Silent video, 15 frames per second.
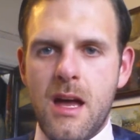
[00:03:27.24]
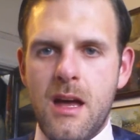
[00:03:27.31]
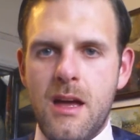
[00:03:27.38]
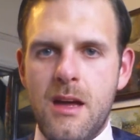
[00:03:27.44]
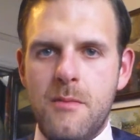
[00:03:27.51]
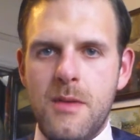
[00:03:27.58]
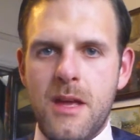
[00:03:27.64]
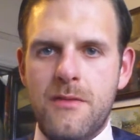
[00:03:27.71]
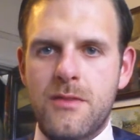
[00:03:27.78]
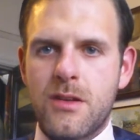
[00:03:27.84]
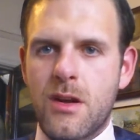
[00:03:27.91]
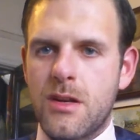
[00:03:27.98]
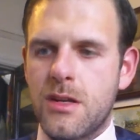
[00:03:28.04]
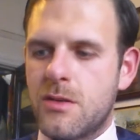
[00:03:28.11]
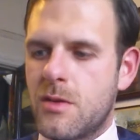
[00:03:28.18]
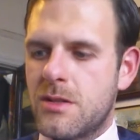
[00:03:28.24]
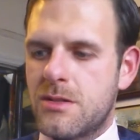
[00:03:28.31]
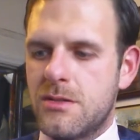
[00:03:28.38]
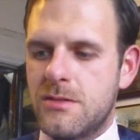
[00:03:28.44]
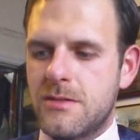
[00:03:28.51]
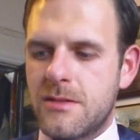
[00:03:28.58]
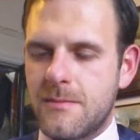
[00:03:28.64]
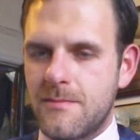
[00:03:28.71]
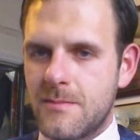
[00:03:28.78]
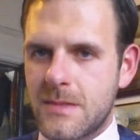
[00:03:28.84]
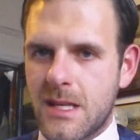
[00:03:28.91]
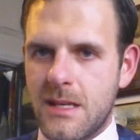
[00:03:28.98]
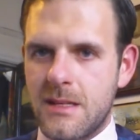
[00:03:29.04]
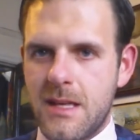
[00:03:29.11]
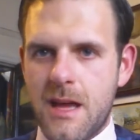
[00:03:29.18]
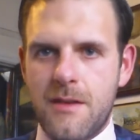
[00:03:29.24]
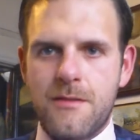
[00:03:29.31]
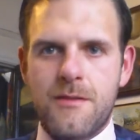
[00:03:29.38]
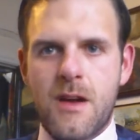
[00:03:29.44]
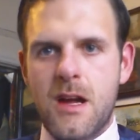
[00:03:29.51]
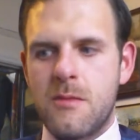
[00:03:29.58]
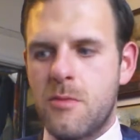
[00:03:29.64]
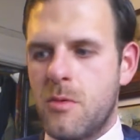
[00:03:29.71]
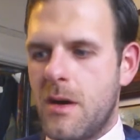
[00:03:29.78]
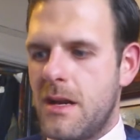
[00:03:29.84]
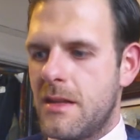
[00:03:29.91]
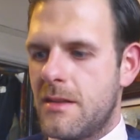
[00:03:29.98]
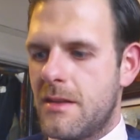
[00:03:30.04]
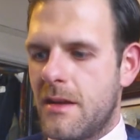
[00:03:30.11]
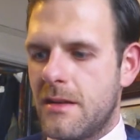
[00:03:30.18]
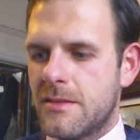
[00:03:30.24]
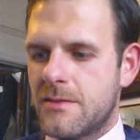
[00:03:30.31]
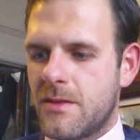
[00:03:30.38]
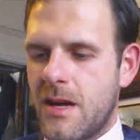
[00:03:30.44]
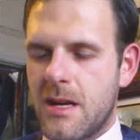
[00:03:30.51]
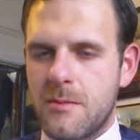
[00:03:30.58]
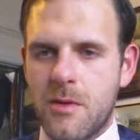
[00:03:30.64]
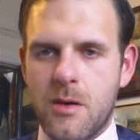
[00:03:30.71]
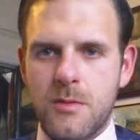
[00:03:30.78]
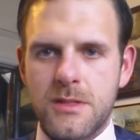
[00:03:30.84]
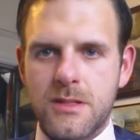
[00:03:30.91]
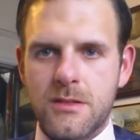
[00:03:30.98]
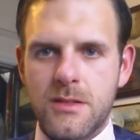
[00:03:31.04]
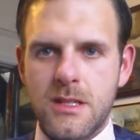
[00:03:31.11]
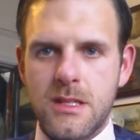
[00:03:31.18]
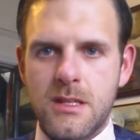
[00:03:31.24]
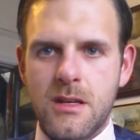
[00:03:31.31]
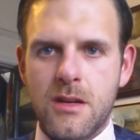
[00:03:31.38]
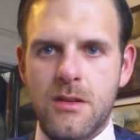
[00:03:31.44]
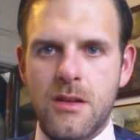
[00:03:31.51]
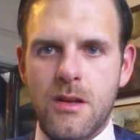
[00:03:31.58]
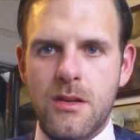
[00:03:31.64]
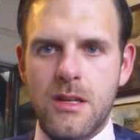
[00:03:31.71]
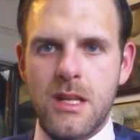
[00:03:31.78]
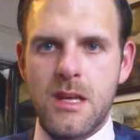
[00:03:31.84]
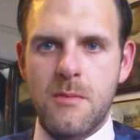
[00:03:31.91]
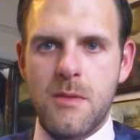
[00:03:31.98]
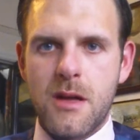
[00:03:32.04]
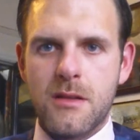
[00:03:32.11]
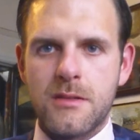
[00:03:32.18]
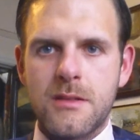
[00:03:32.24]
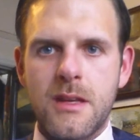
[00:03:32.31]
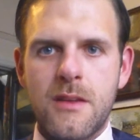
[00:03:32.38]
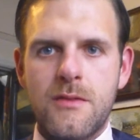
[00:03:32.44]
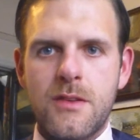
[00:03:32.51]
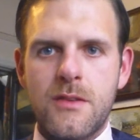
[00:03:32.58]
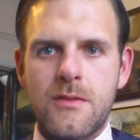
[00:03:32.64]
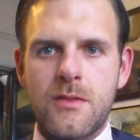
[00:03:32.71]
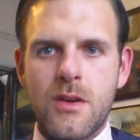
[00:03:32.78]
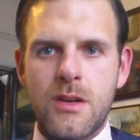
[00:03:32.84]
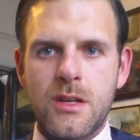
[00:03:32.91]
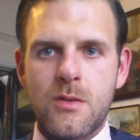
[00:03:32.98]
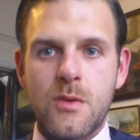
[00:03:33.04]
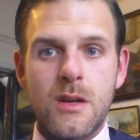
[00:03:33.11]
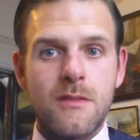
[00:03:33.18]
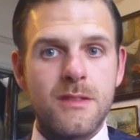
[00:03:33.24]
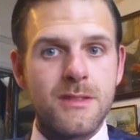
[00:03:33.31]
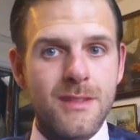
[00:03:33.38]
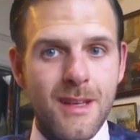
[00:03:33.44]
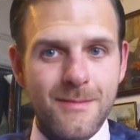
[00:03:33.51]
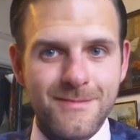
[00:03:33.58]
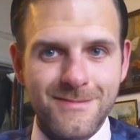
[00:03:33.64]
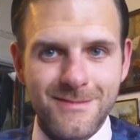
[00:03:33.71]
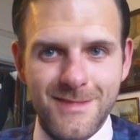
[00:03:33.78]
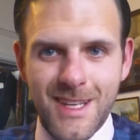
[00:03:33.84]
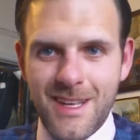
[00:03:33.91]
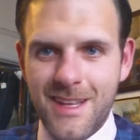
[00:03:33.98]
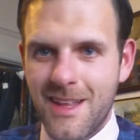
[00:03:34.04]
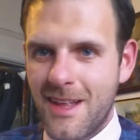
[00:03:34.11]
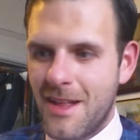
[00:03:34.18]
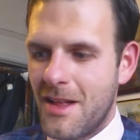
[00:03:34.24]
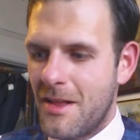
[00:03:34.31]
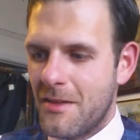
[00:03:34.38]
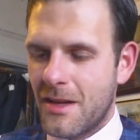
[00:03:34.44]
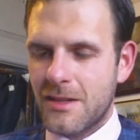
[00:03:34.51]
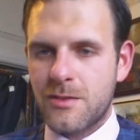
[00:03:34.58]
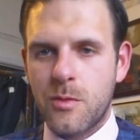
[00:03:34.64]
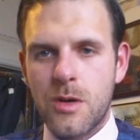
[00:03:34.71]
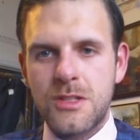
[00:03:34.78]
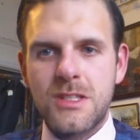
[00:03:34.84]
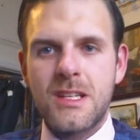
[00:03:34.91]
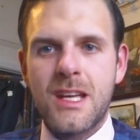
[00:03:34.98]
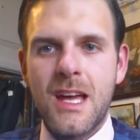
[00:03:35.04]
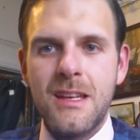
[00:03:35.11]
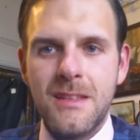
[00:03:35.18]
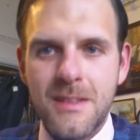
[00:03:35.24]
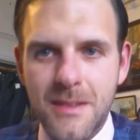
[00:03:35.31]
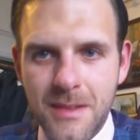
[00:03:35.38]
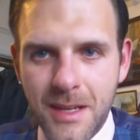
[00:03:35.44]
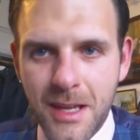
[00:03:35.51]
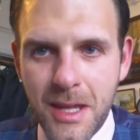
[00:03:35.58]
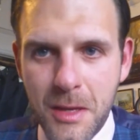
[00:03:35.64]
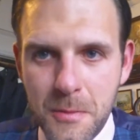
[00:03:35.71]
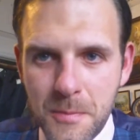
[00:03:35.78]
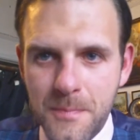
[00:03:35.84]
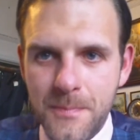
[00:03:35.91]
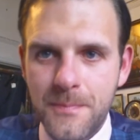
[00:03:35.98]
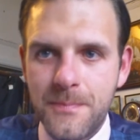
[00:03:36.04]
Um, yeah, if you've got any questions, yeah, fire them away. That's fine. I'm always on the on, on an email if you've got any queries. Yeah, yeah. Thanks for watching again. Thank you.